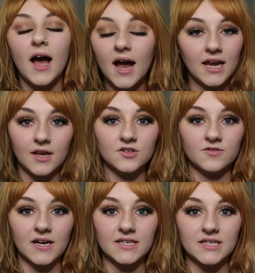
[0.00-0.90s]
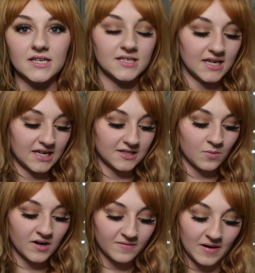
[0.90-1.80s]
underrated. It's
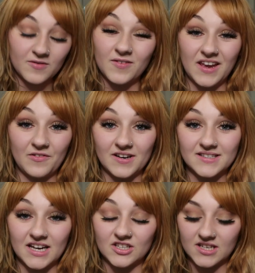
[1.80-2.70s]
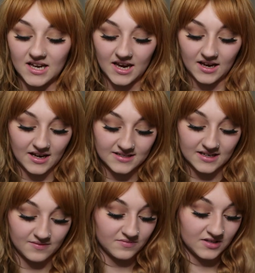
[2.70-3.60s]
one of my favourites actually. As
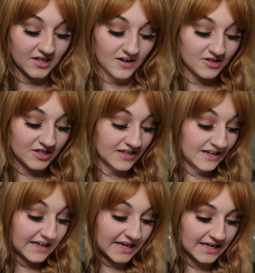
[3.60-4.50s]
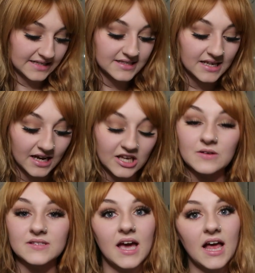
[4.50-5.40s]
as you can clearly see, I
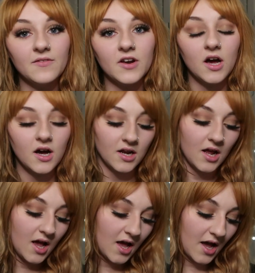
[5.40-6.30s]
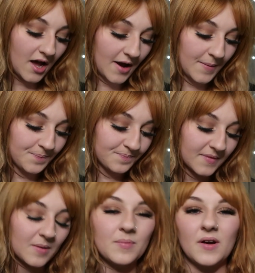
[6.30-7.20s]
use it a hell of a lot,
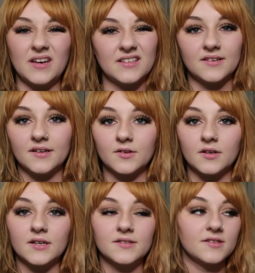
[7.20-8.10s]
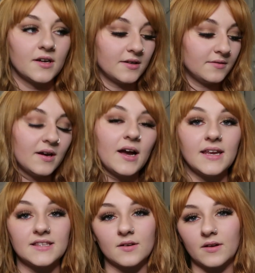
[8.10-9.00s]
but only certain colours, so I
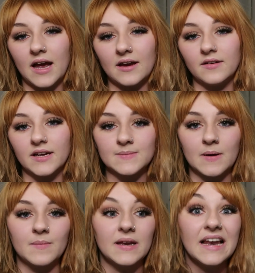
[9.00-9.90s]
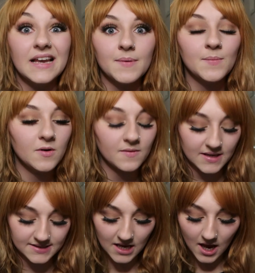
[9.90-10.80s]
need to kind of experiment a little bit more with
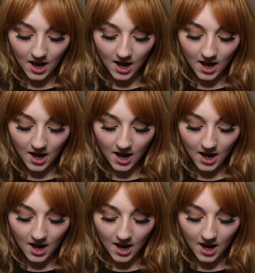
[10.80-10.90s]
this.